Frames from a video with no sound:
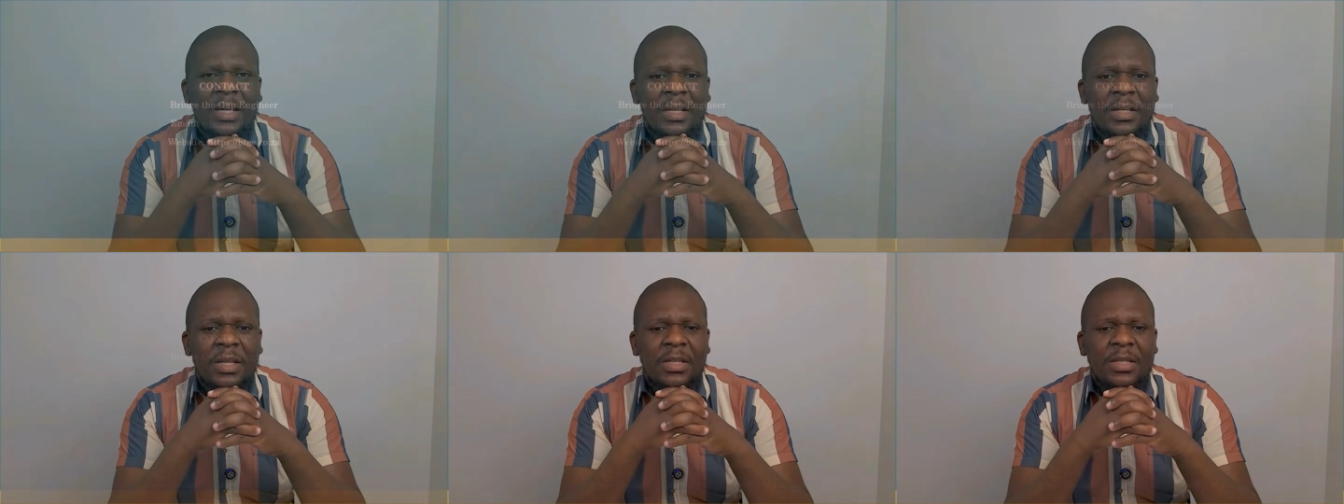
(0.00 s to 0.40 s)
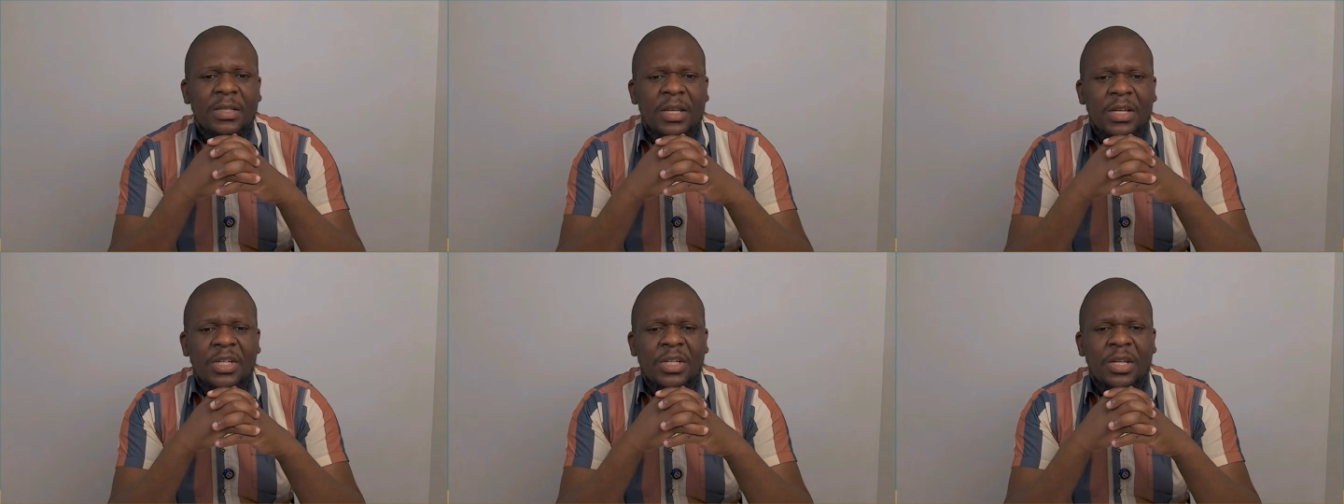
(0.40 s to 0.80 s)
in this
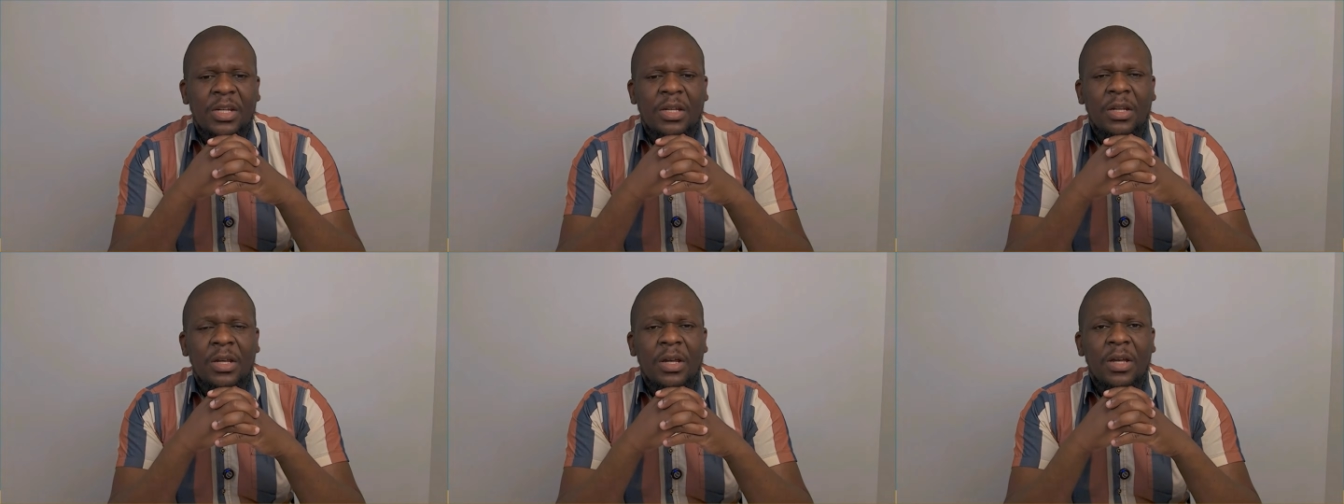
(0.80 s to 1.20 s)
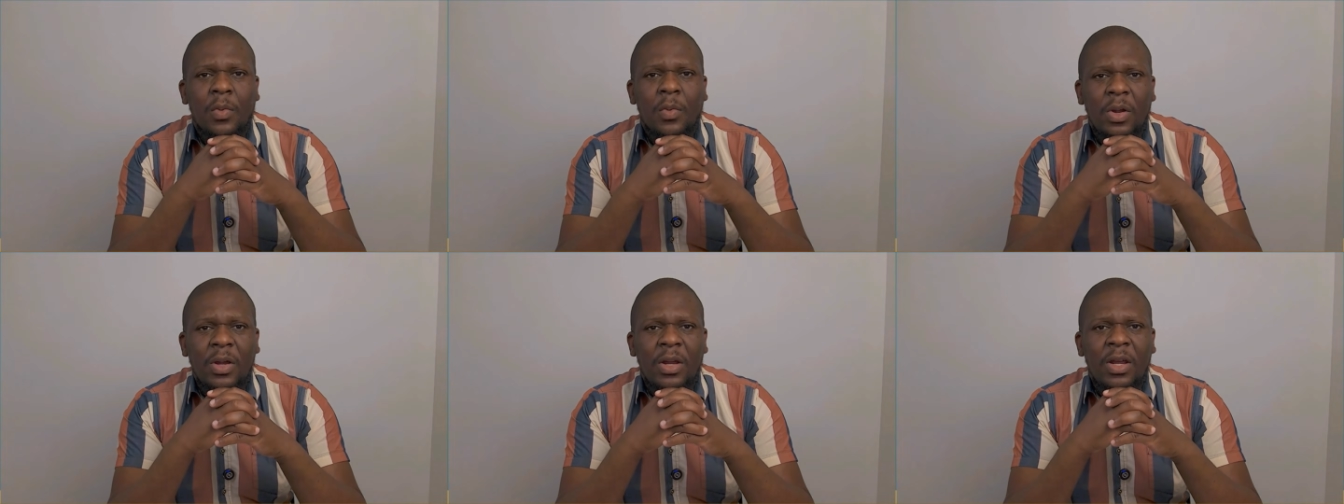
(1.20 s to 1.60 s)
session.
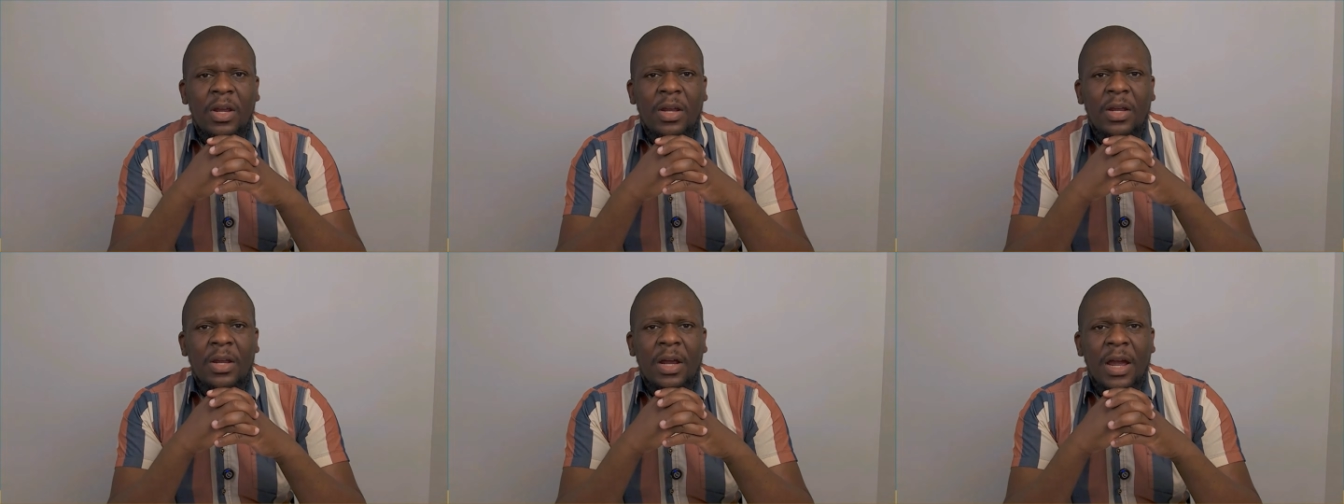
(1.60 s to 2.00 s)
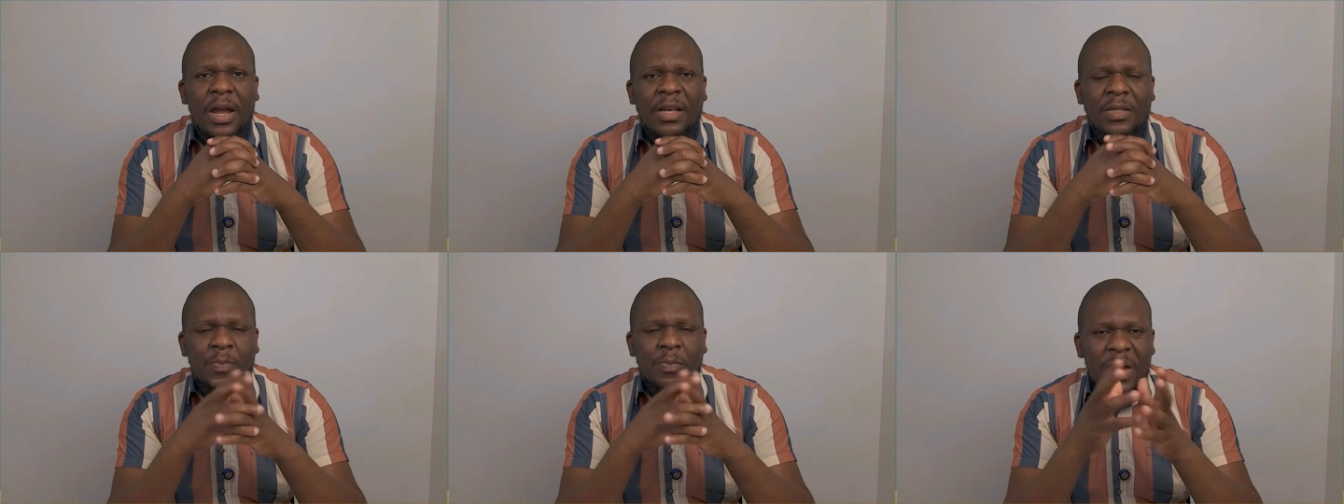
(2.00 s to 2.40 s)
We
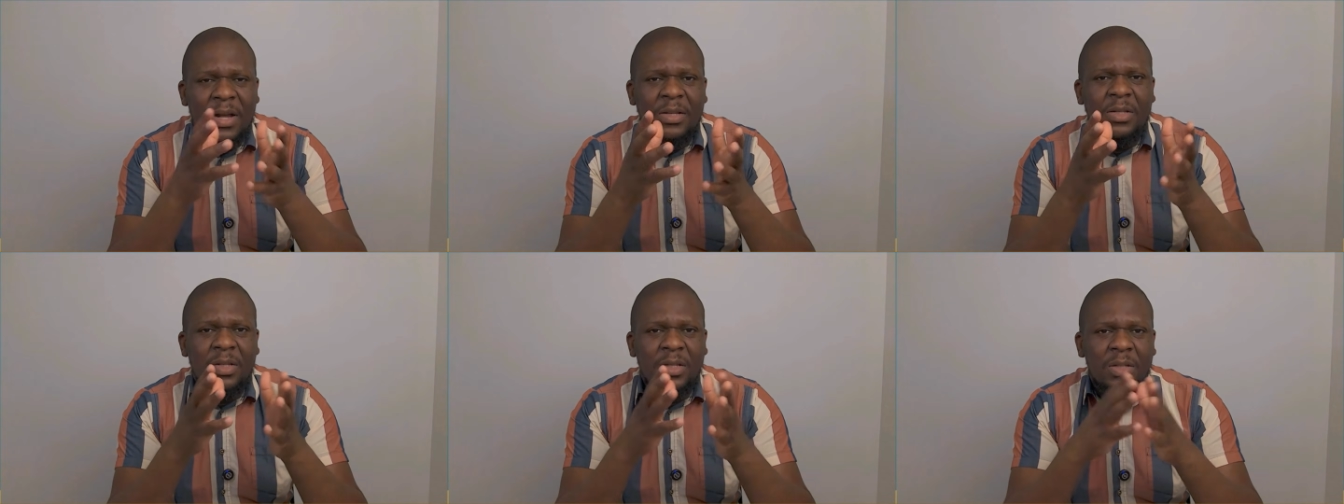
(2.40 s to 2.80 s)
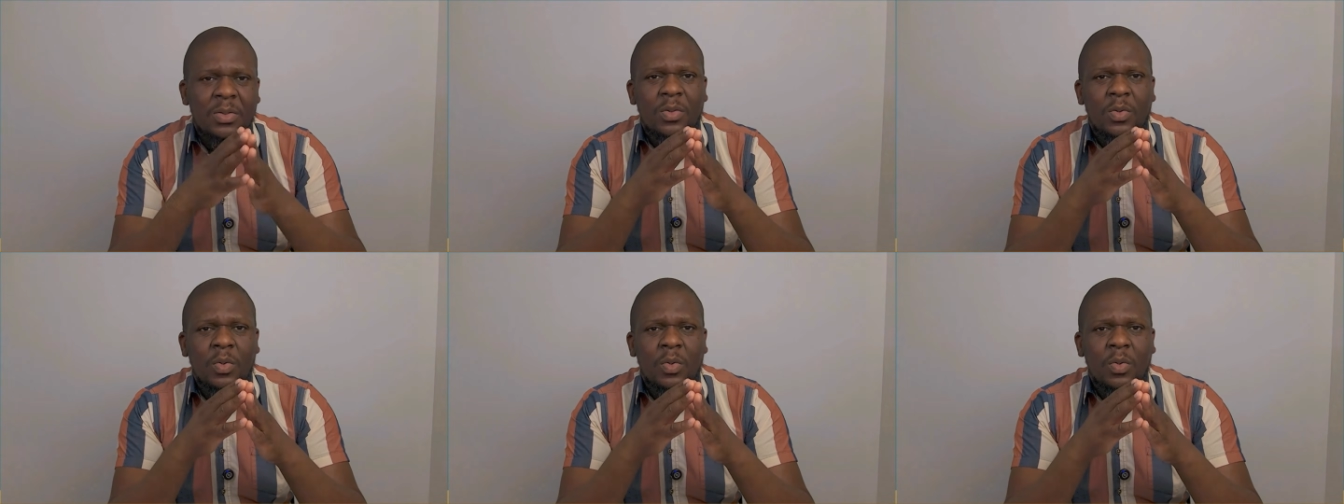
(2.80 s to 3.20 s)
expect
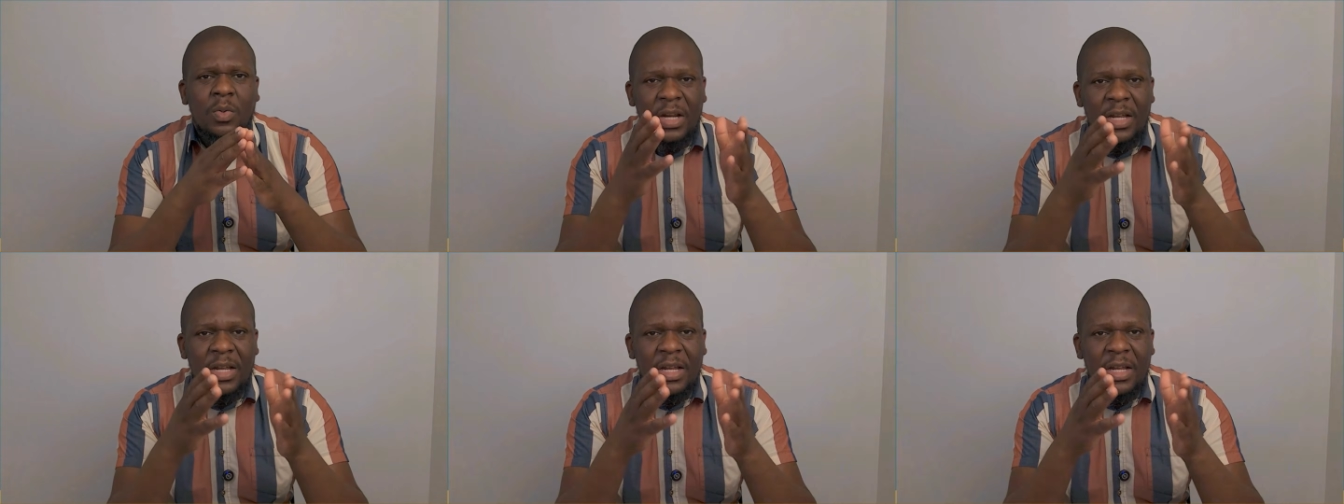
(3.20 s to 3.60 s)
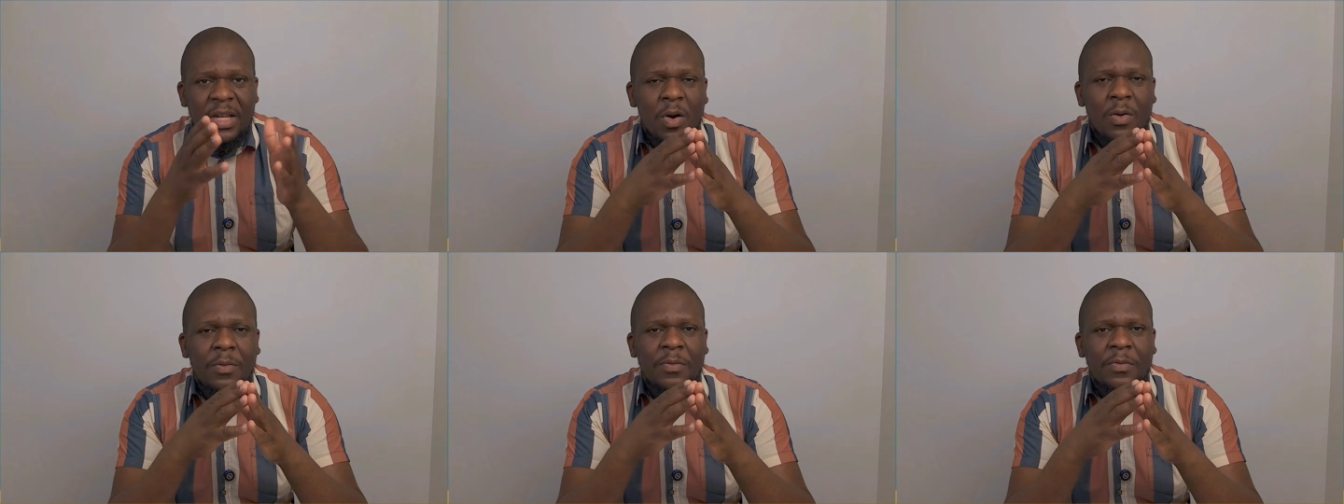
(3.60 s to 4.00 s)
to release
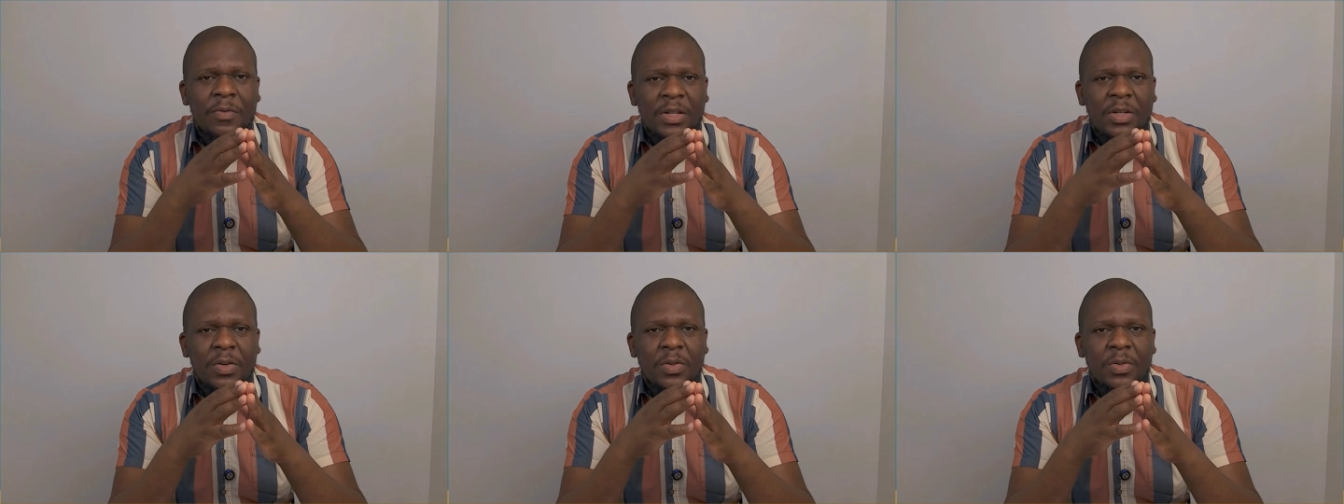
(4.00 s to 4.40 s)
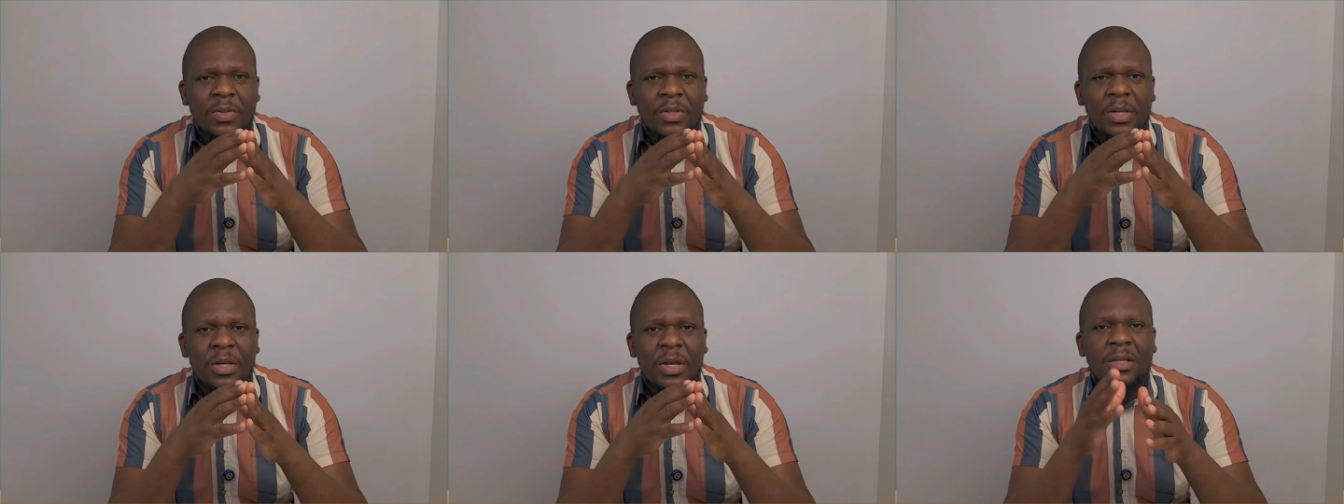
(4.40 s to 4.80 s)
more
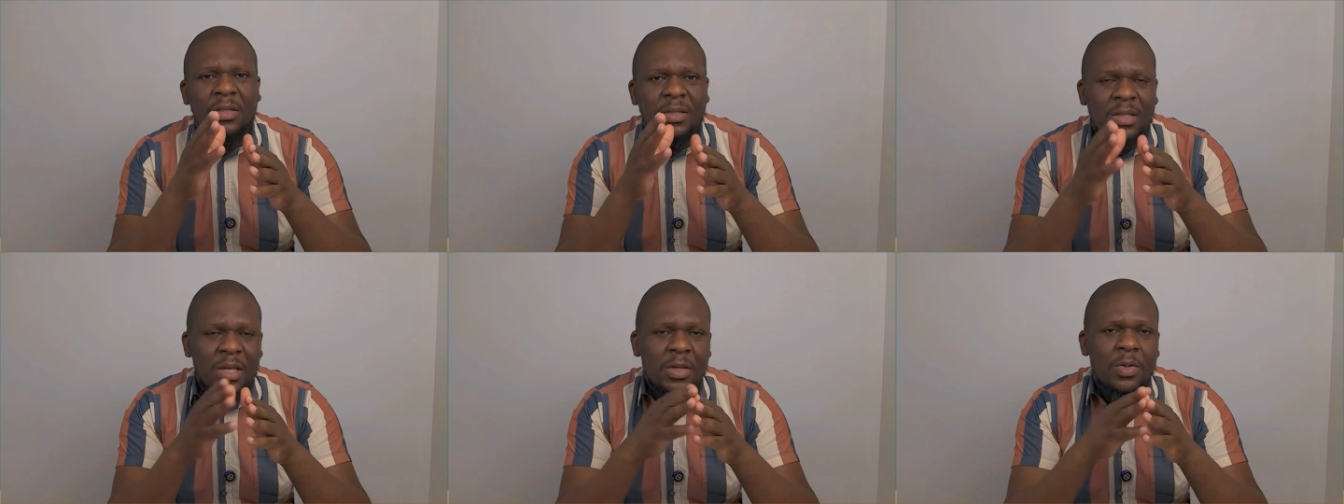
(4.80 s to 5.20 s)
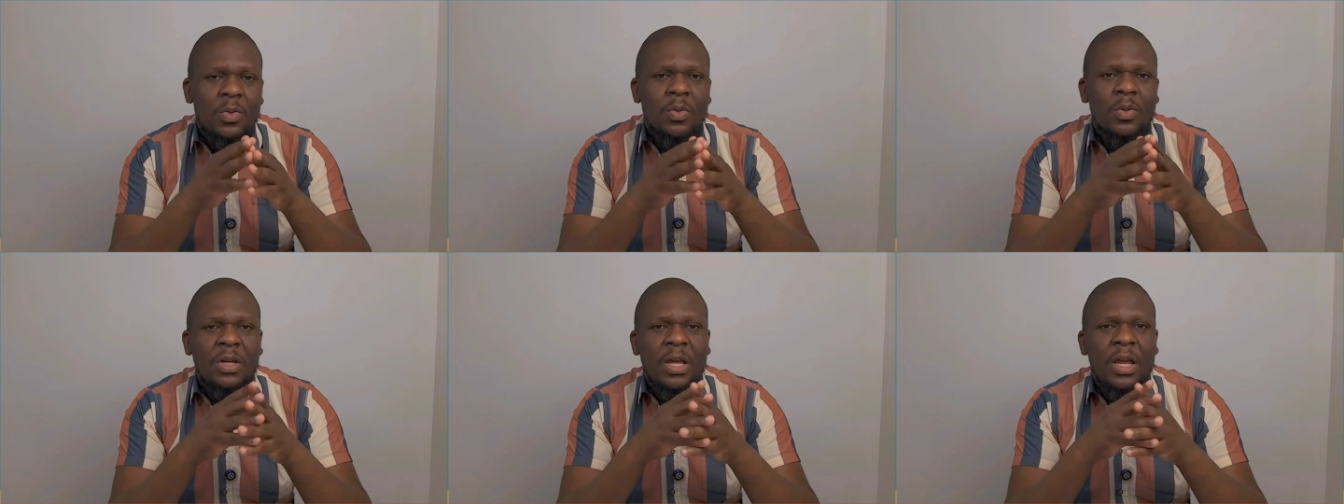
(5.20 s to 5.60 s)
videos. See
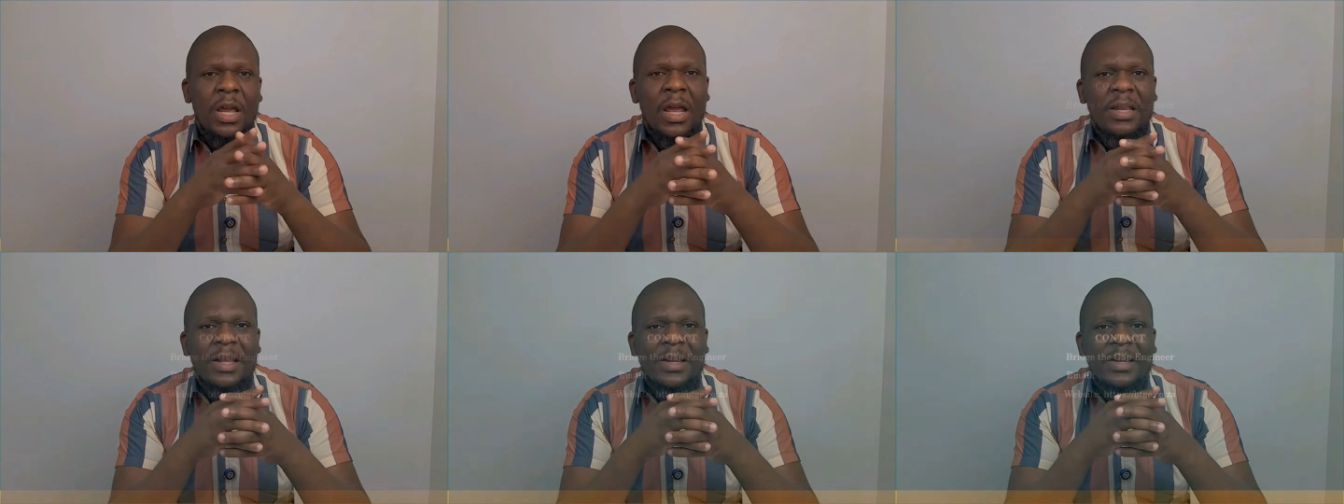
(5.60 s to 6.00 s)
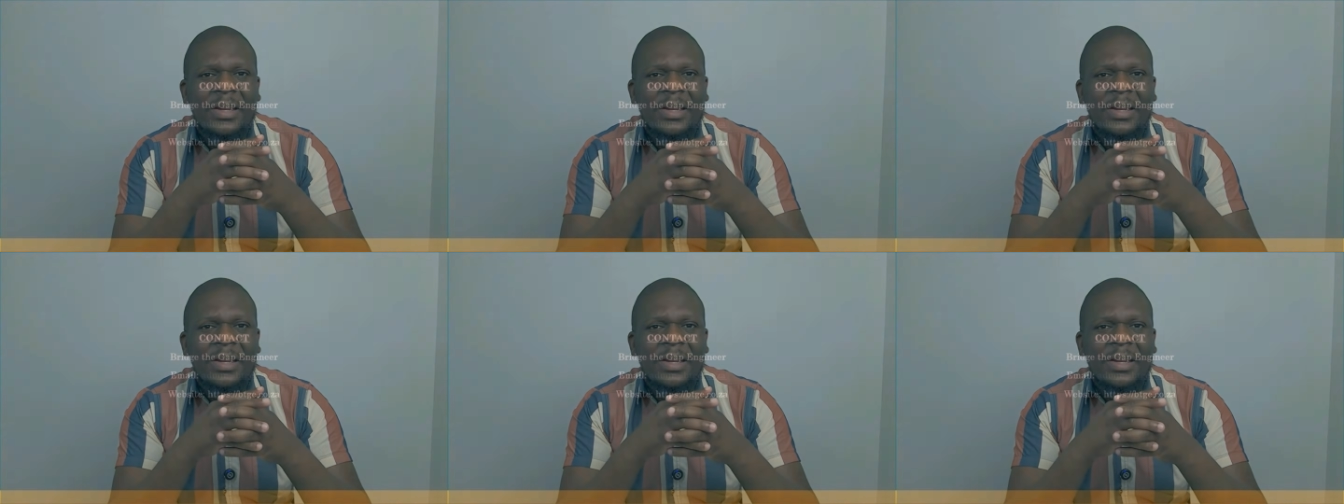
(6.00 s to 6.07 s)
you in the